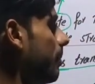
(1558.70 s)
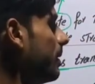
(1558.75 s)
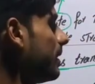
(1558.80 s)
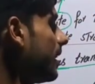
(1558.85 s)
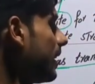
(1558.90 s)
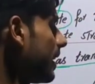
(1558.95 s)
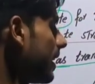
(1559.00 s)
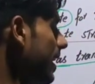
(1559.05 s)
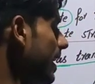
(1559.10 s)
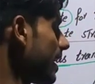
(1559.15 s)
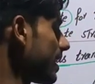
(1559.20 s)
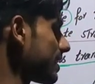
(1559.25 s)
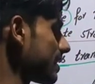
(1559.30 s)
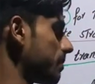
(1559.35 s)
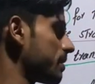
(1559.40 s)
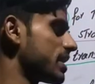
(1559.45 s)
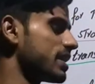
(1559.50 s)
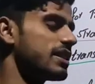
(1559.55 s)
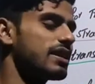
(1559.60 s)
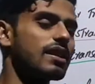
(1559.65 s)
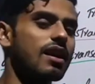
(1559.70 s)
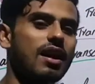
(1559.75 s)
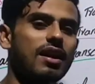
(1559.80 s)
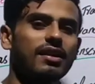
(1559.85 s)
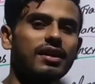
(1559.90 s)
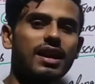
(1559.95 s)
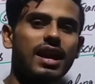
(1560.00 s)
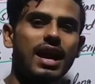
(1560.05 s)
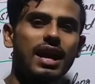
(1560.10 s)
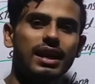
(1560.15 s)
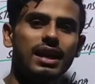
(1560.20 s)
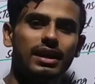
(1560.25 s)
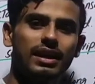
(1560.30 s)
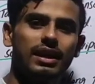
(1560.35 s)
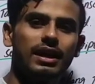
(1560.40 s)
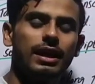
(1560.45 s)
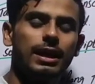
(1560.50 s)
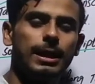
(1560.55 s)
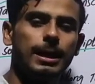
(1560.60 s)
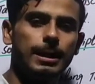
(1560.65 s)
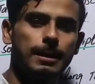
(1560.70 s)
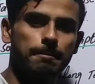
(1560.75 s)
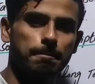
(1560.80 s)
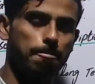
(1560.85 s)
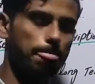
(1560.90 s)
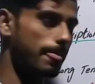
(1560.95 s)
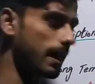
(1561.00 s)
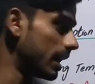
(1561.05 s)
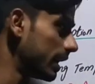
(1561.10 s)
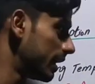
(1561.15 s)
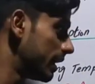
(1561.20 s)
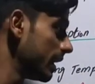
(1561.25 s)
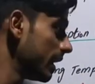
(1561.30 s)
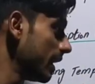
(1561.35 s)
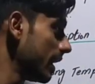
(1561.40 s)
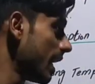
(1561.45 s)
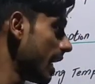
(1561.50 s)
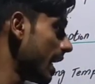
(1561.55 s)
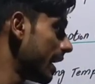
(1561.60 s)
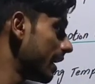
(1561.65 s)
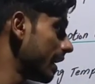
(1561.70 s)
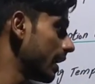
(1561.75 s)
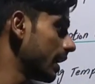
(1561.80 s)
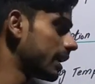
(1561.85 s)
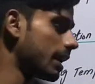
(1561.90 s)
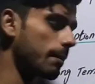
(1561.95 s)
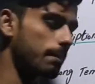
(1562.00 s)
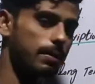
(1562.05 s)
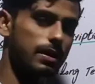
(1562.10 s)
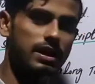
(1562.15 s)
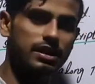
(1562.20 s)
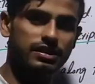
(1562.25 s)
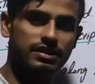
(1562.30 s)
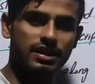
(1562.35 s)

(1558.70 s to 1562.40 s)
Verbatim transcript: I mean that here is a messenger RNA and um, DNA template